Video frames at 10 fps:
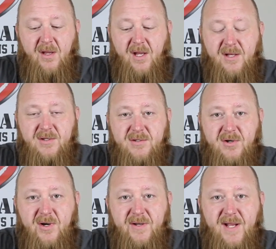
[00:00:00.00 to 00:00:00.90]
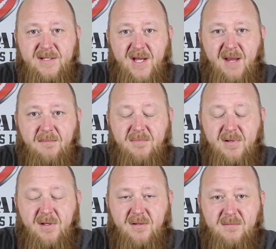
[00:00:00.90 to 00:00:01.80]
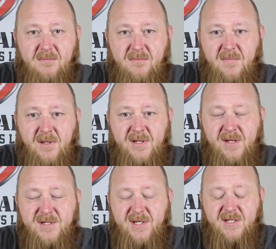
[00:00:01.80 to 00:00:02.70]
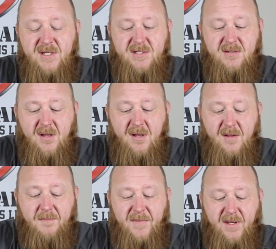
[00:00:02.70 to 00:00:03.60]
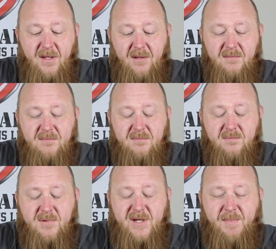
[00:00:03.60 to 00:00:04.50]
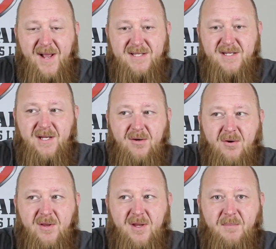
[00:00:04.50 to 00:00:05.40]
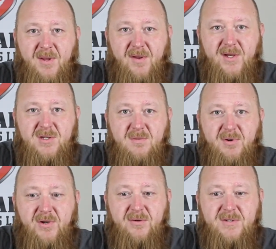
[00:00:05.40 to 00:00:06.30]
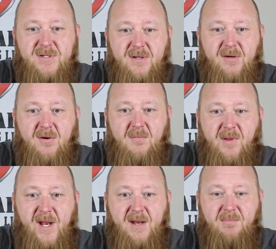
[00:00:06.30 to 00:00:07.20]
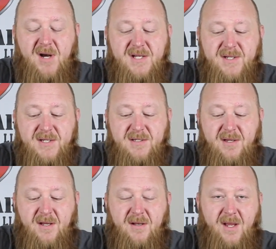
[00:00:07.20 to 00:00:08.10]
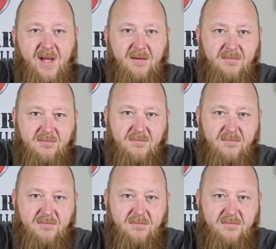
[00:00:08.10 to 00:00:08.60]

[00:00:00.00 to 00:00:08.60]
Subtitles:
And during that time in the 60s, the capacity or the ability to produce the chrome plating process in a